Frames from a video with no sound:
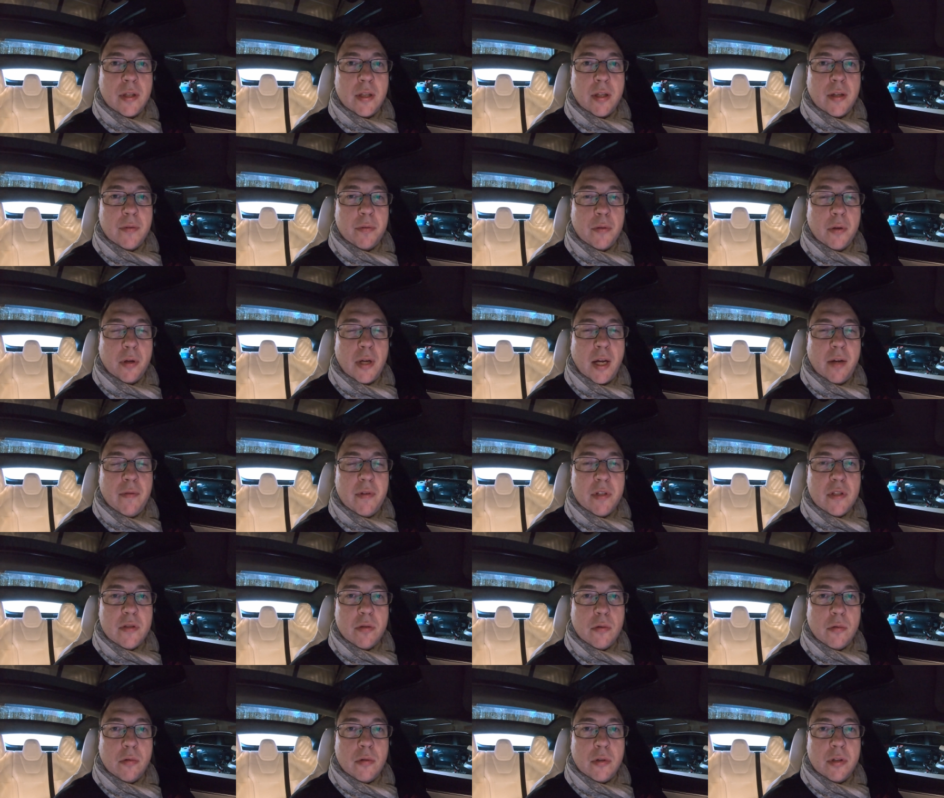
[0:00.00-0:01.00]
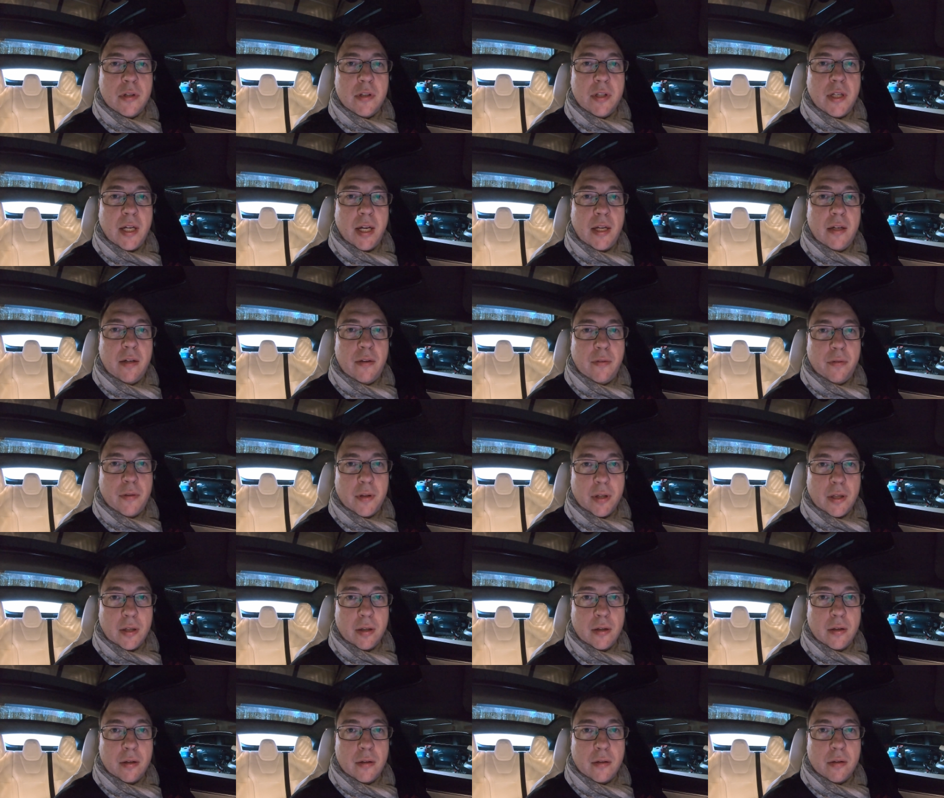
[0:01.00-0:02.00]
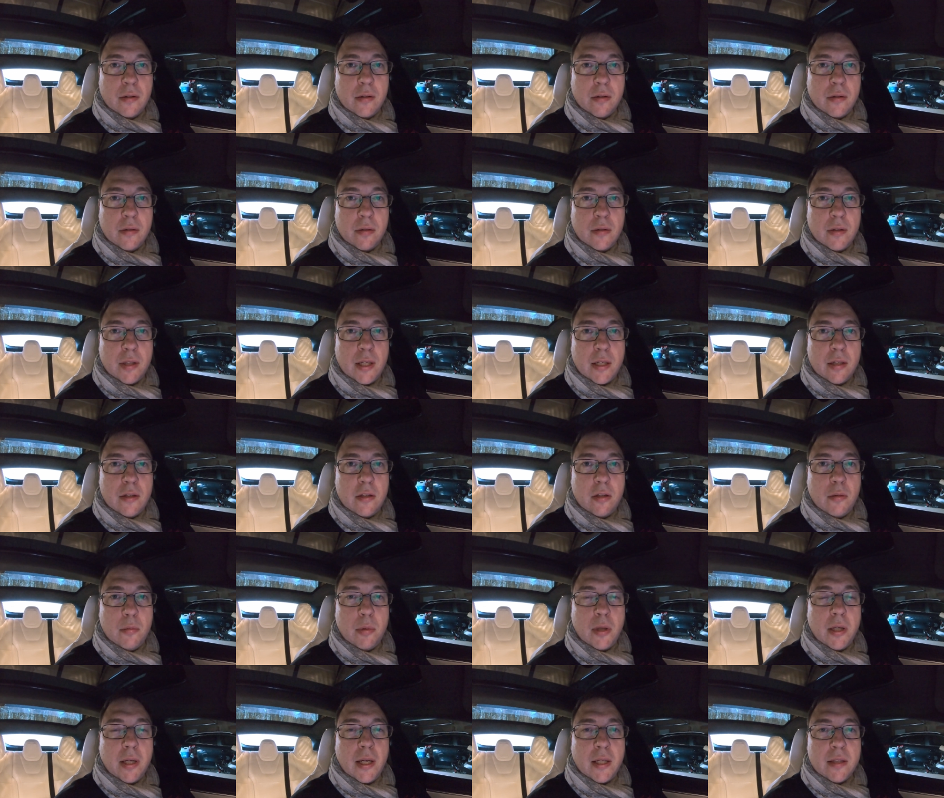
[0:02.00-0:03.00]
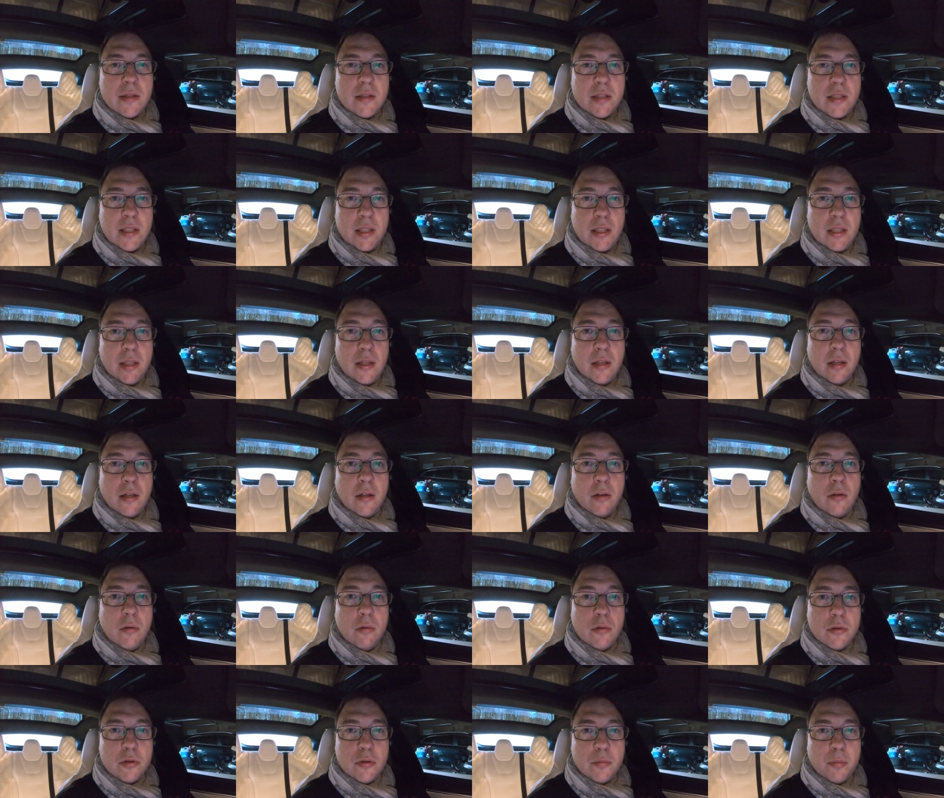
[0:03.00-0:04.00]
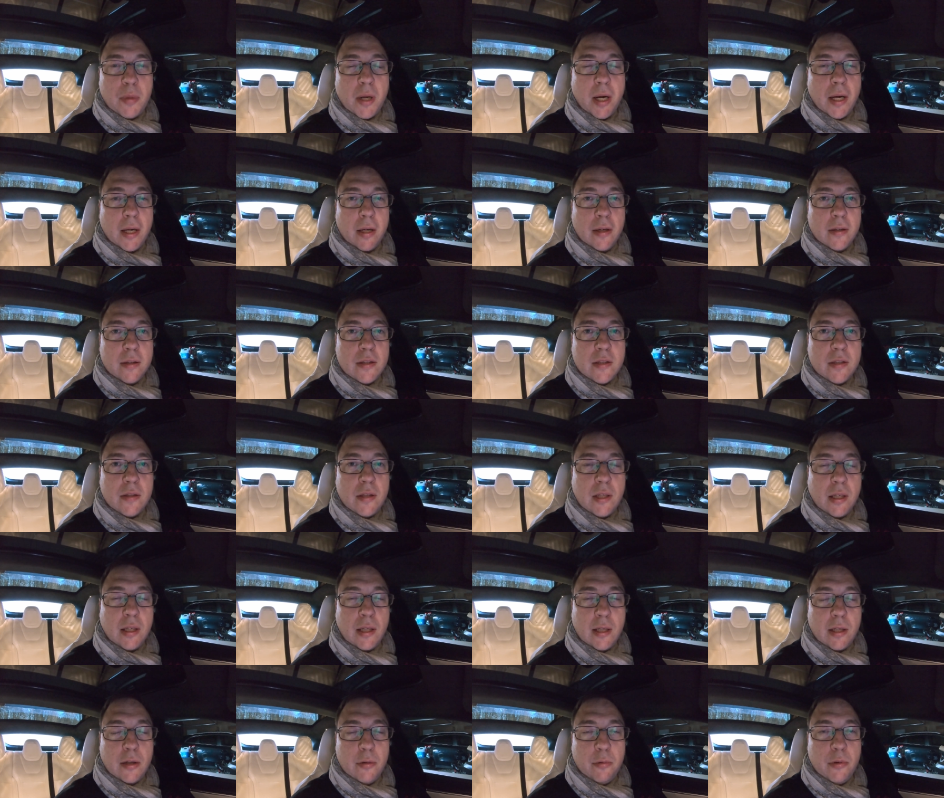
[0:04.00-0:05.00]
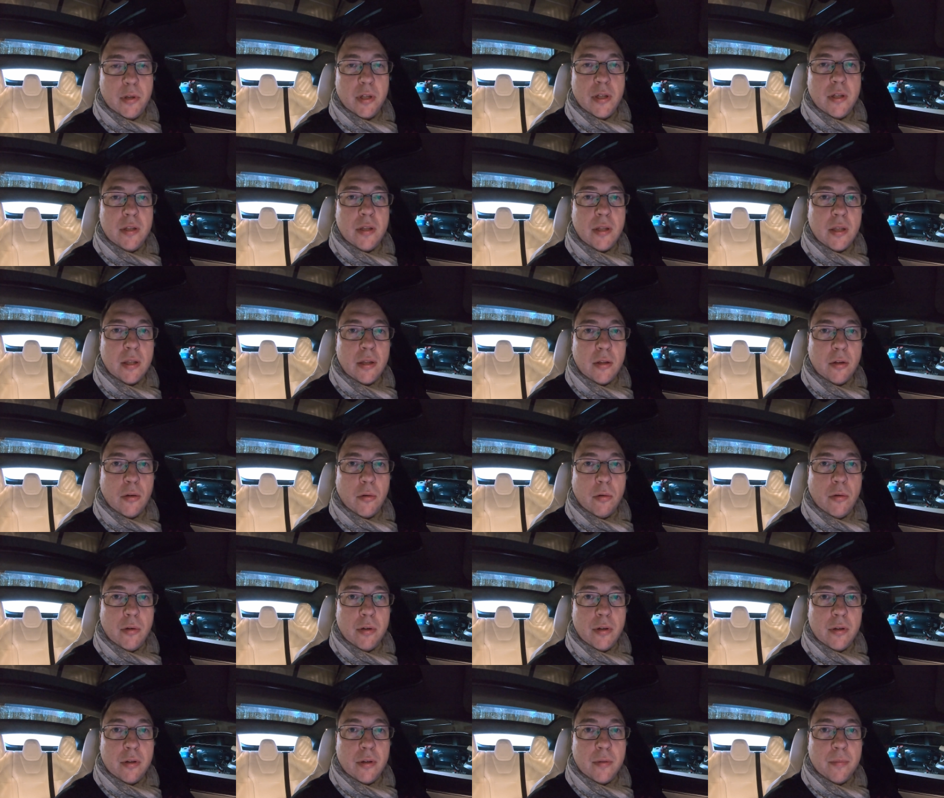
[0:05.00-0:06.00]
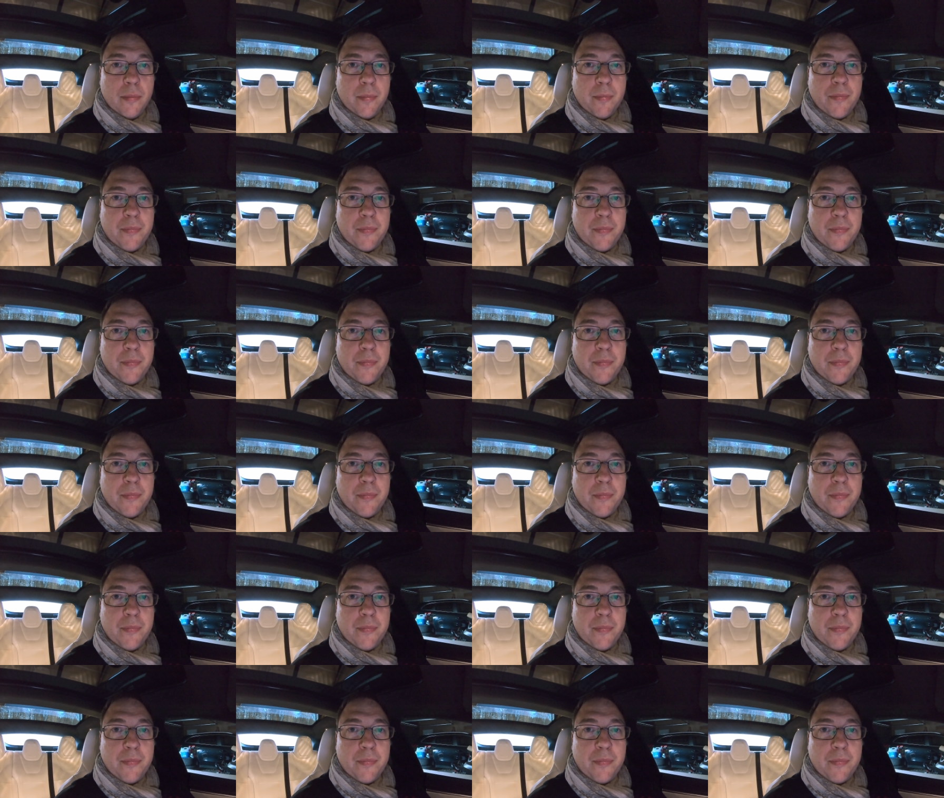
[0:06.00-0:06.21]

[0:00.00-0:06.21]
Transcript: If you haven't ordered anything, then you will get the autopilot included in your order.